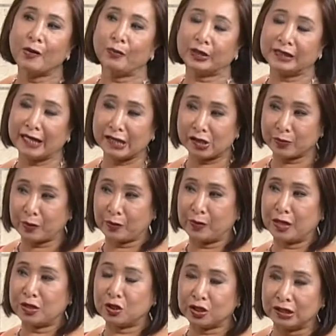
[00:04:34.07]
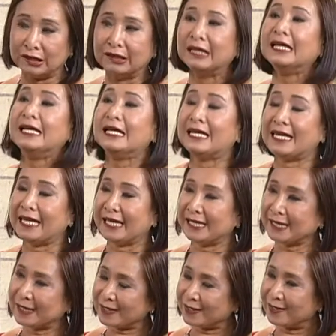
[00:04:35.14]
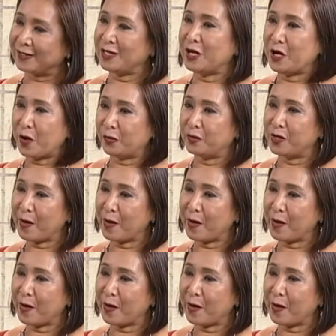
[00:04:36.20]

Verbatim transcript: but the inspiration is, you know,